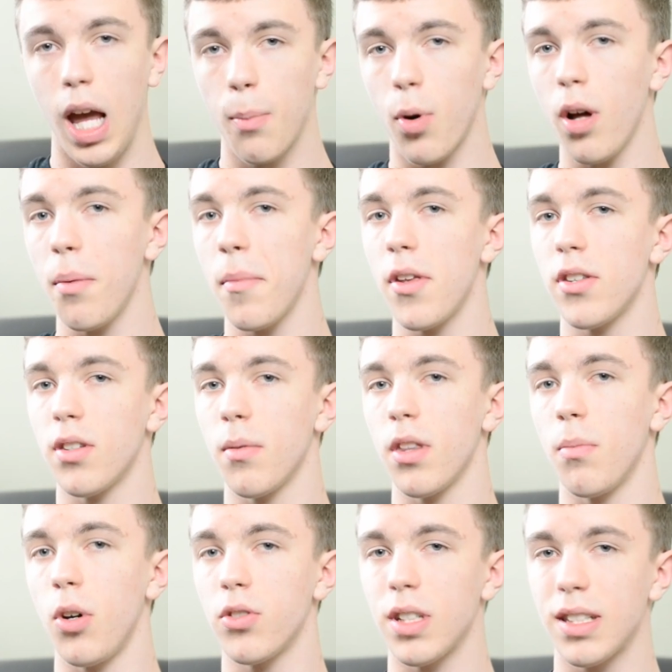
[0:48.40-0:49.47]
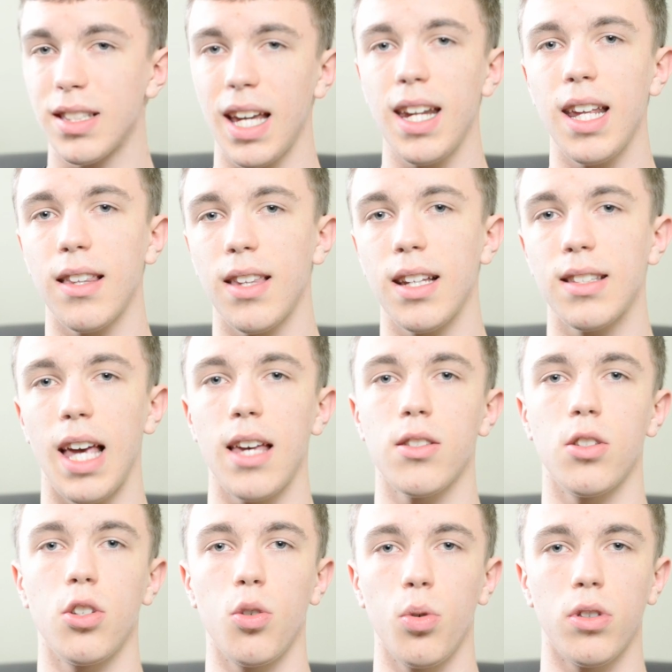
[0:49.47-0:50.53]
and probably some of the most exciting things has
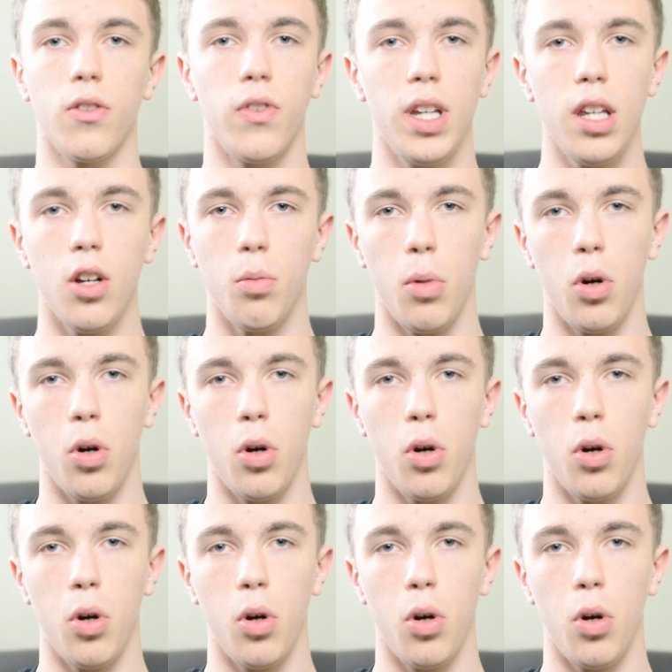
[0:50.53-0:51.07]
to do with the video